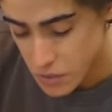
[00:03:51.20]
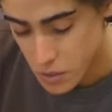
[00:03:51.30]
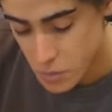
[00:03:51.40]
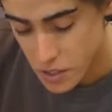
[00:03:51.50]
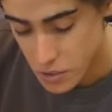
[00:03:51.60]
to have a
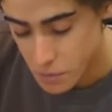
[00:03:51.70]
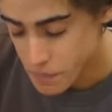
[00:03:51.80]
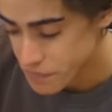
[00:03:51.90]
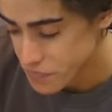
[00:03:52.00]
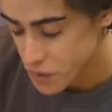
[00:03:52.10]
little bit of
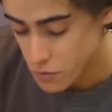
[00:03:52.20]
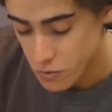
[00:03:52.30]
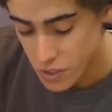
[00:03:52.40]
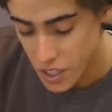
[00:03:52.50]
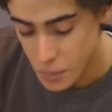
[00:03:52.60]

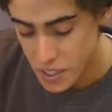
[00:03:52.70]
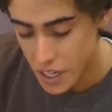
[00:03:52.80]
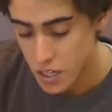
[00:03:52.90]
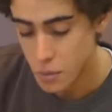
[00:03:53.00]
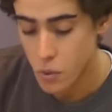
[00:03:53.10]
filet
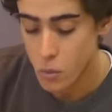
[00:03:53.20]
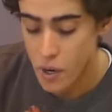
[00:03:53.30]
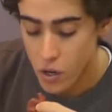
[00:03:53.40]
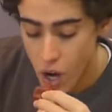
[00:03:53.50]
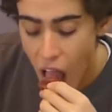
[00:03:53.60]
mignon in the bone
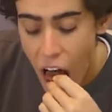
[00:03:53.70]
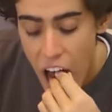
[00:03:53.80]
marrow.